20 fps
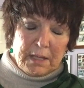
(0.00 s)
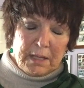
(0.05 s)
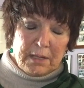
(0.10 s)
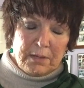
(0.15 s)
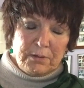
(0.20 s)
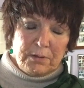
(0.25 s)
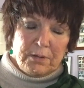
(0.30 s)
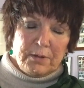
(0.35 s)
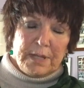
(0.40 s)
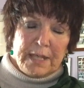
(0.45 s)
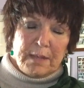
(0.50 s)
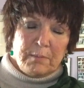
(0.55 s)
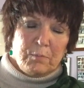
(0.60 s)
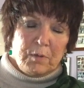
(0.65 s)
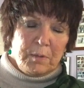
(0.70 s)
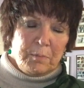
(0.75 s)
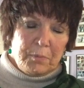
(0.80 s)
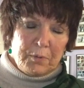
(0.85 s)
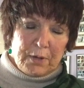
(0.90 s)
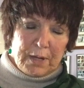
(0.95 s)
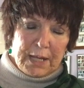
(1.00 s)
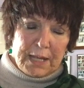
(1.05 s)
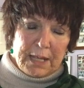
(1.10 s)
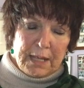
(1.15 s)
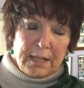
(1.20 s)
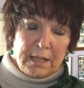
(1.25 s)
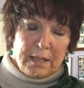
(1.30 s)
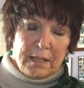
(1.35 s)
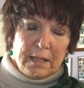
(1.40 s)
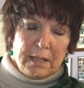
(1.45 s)
In your name we
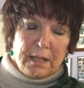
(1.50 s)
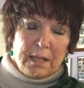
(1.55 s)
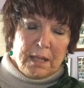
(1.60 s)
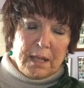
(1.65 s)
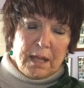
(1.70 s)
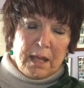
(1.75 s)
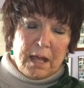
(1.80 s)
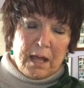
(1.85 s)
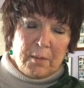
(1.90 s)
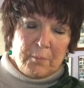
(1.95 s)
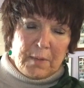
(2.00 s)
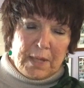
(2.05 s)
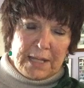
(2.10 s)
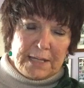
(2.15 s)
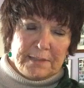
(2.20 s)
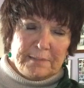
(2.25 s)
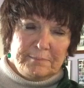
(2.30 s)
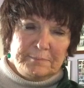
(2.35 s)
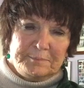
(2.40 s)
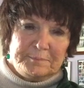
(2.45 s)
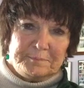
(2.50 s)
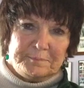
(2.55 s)
pray. Amen.